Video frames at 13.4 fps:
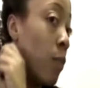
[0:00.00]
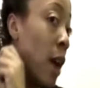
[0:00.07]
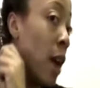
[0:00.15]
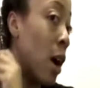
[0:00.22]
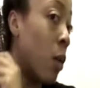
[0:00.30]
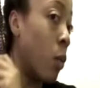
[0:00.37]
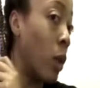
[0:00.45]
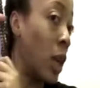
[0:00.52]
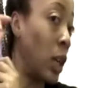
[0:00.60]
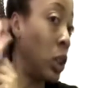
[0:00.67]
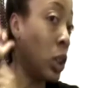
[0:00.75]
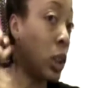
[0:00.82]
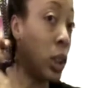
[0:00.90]
Now what I
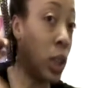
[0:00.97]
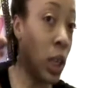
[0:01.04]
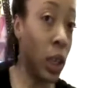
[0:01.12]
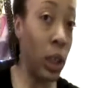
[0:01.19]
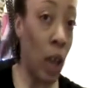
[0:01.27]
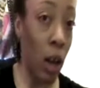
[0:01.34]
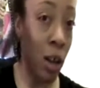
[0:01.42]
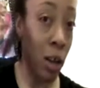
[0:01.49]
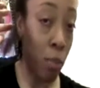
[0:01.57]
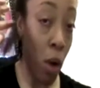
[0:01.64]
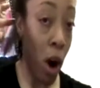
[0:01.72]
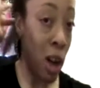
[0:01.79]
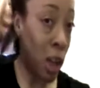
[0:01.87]
just did is I
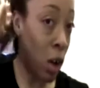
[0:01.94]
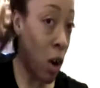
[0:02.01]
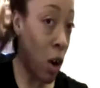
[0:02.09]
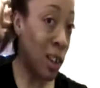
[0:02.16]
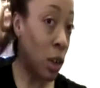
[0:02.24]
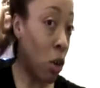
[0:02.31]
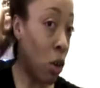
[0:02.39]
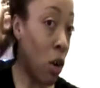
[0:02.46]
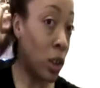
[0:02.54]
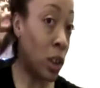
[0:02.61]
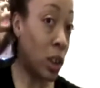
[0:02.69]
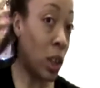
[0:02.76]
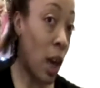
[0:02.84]
parted going
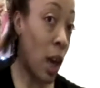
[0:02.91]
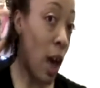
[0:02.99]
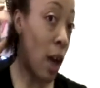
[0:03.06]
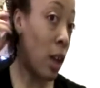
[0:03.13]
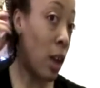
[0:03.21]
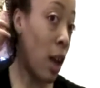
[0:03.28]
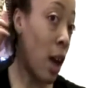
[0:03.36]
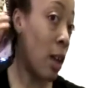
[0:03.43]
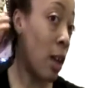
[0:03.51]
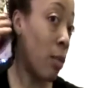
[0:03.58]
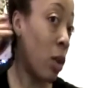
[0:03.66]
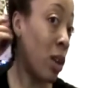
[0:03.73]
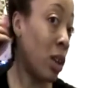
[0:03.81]
across again, and
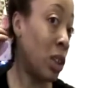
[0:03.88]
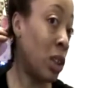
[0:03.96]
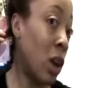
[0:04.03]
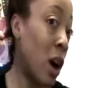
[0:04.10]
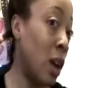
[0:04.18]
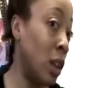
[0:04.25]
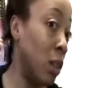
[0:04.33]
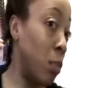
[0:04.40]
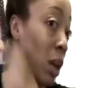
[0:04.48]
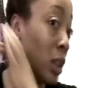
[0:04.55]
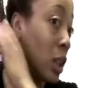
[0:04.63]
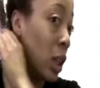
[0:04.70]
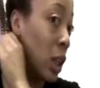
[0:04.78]
I'm going to start
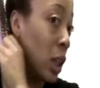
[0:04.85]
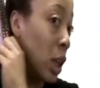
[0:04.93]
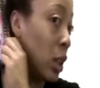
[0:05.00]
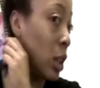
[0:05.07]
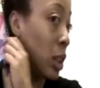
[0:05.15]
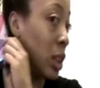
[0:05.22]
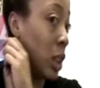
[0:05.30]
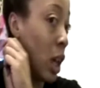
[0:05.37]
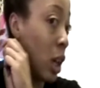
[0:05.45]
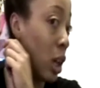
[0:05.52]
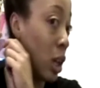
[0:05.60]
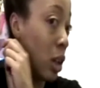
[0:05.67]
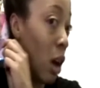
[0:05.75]
basically the
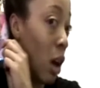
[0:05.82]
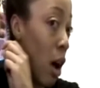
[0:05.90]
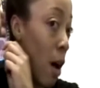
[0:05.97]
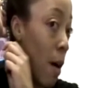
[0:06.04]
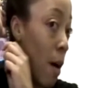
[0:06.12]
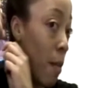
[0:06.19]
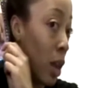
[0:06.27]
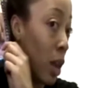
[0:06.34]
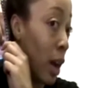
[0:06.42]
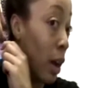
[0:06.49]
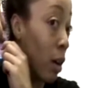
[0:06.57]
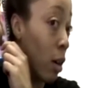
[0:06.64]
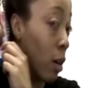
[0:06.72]
second
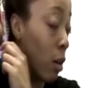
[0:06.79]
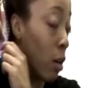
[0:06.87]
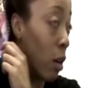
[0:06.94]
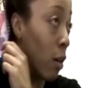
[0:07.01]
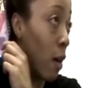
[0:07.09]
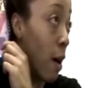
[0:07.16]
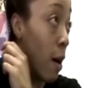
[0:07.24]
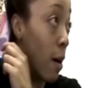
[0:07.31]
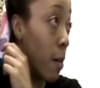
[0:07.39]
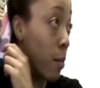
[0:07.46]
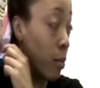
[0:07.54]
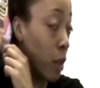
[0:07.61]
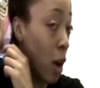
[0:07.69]
layer or
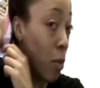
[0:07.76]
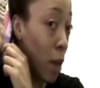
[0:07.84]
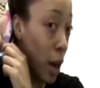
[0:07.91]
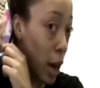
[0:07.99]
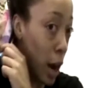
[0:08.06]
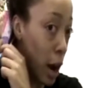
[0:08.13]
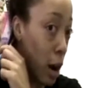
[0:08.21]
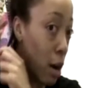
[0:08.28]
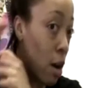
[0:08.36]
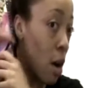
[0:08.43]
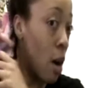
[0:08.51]
of my hair.